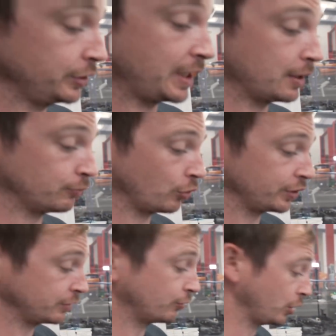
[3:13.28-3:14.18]
you get the rod
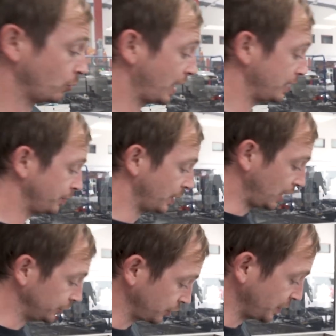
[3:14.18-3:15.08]
in the right way. But
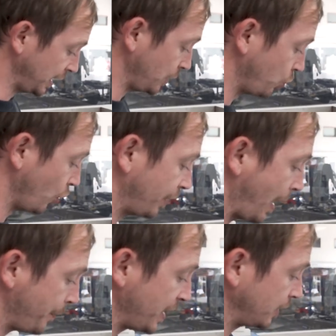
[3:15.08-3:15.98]
ultimately what
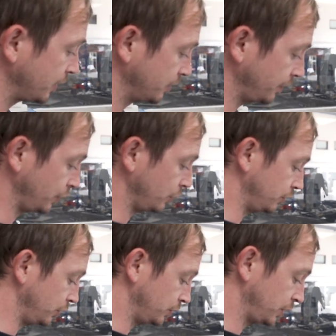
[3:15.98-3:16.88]
that big, if you
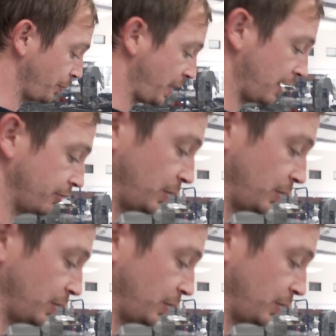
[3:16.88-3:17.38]
compare and